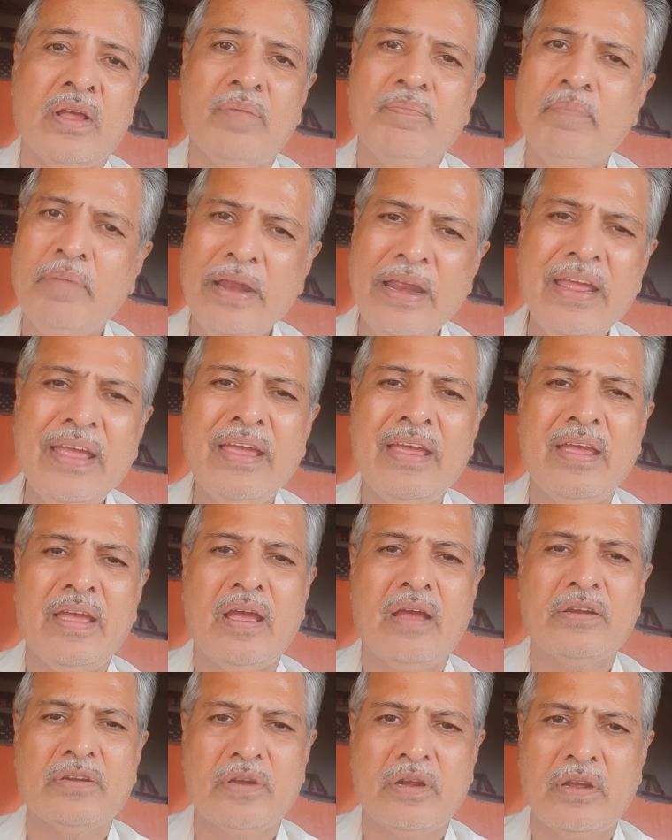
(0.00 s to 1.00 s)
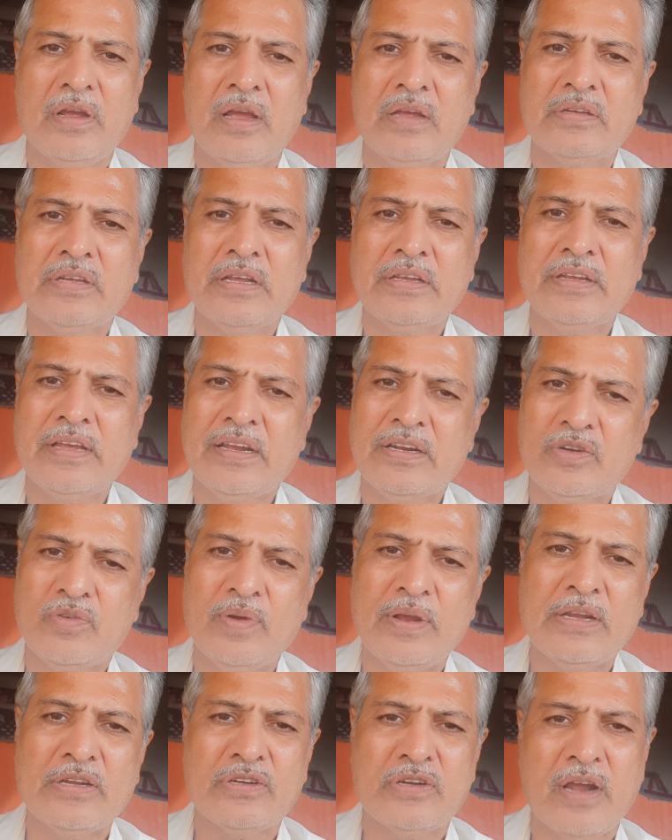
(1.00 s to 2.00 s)
Many such
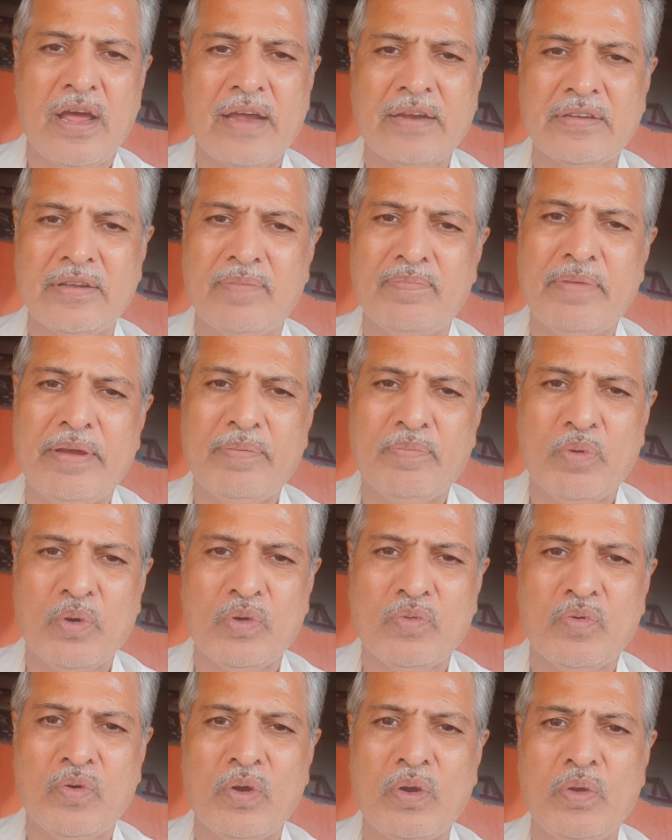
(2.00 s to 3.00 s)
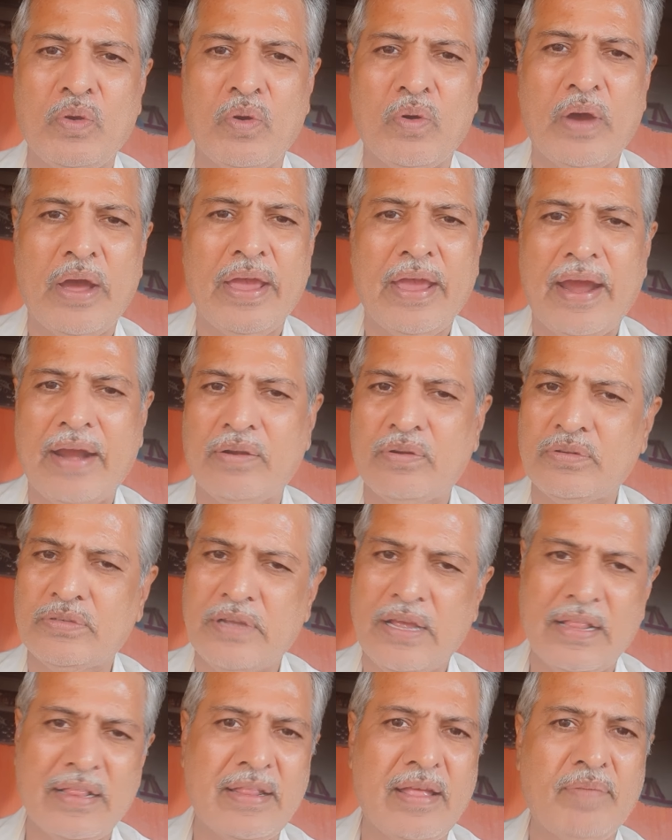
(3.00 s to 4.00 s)
erstwhile stars in my portfolio, I had to
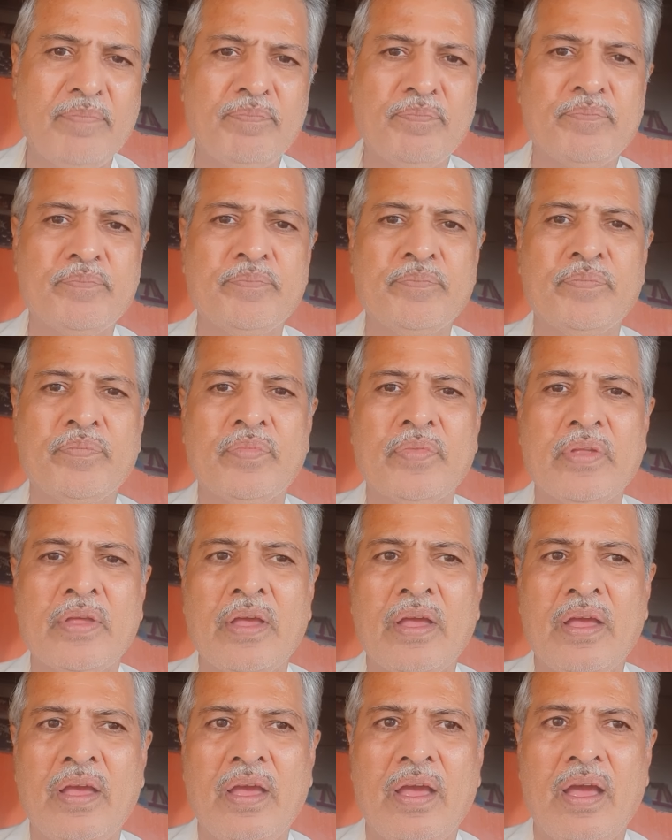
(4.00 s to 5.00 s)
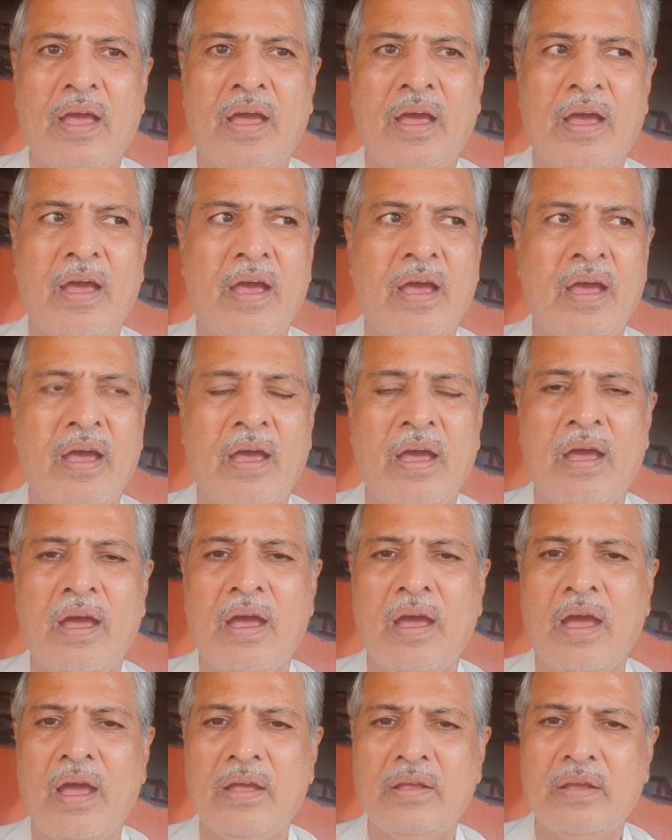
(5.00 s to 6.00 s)
sell them
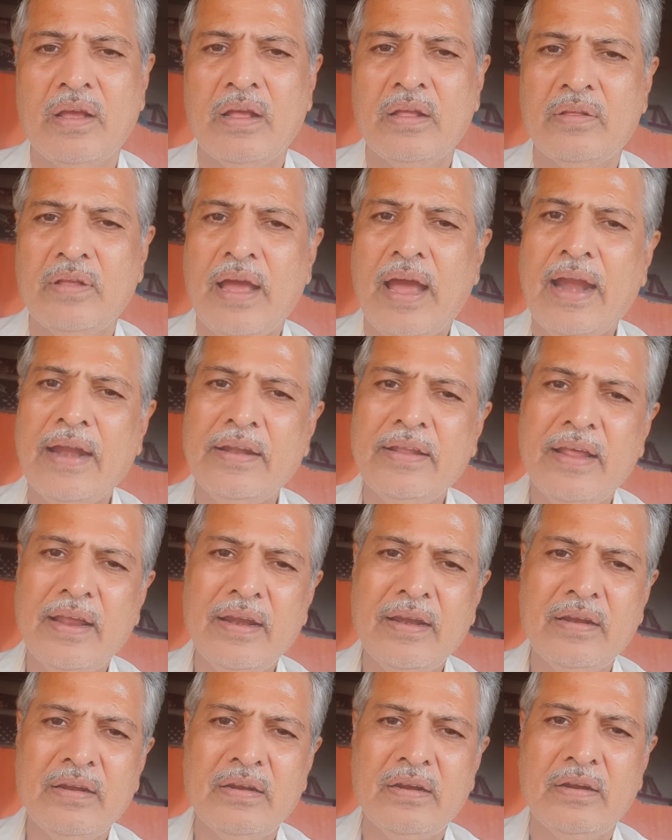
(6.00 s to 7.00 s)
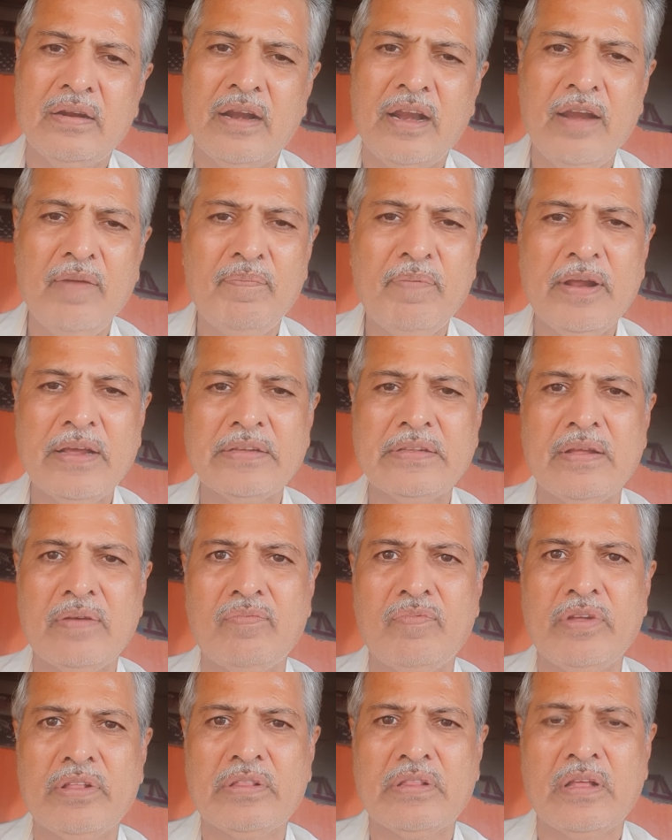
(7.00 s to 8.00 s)
and then replace
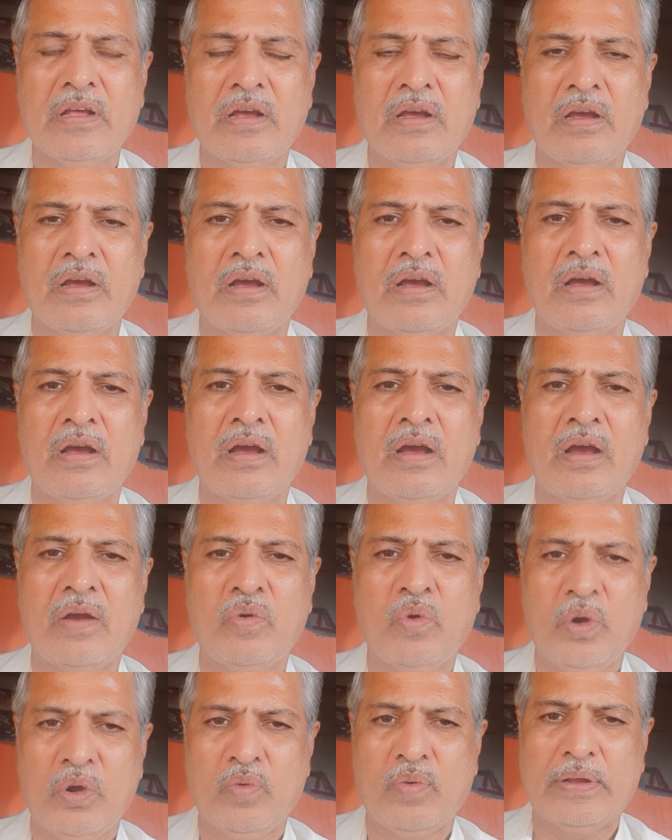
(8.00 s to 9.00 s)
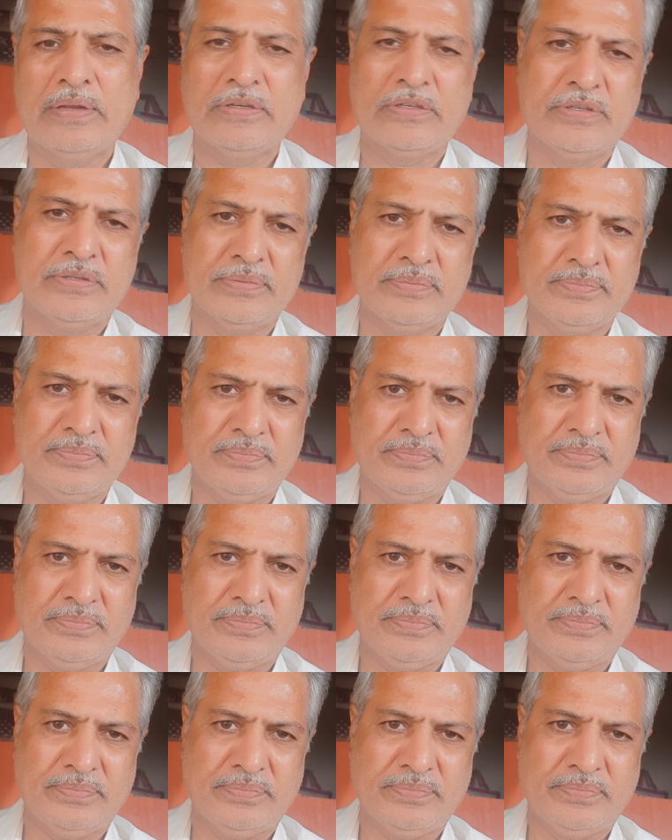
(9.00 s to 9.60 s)
them with good ones.